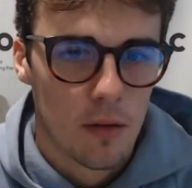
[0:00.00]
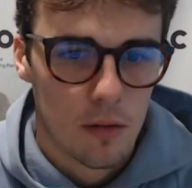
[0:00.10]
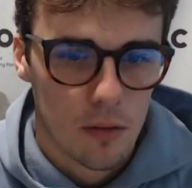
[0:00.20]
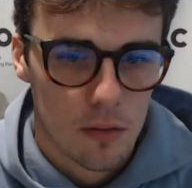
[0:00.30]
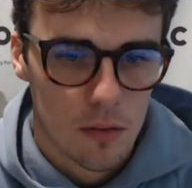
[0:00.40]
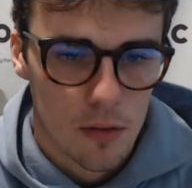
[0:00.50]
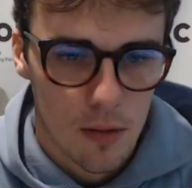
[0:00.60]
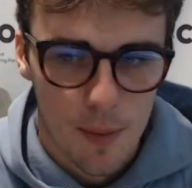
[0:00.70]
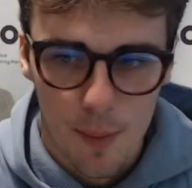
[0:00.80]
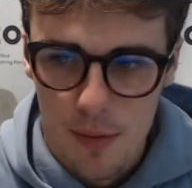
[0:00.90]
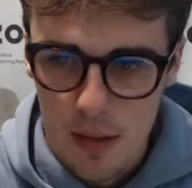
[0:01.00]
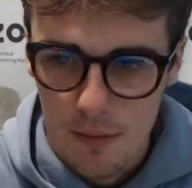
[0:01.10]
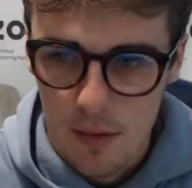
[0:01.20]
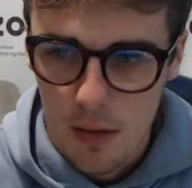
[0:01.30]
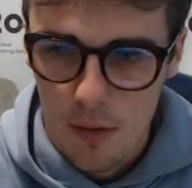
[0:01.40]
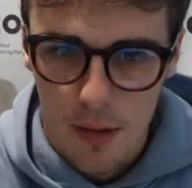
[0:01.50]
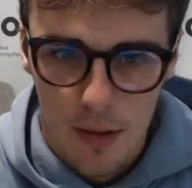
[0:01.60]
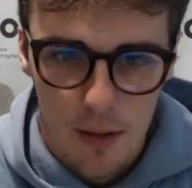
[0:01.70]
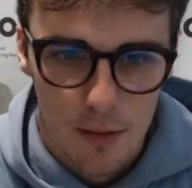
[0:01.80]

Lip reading: Cool. So let me present really quick.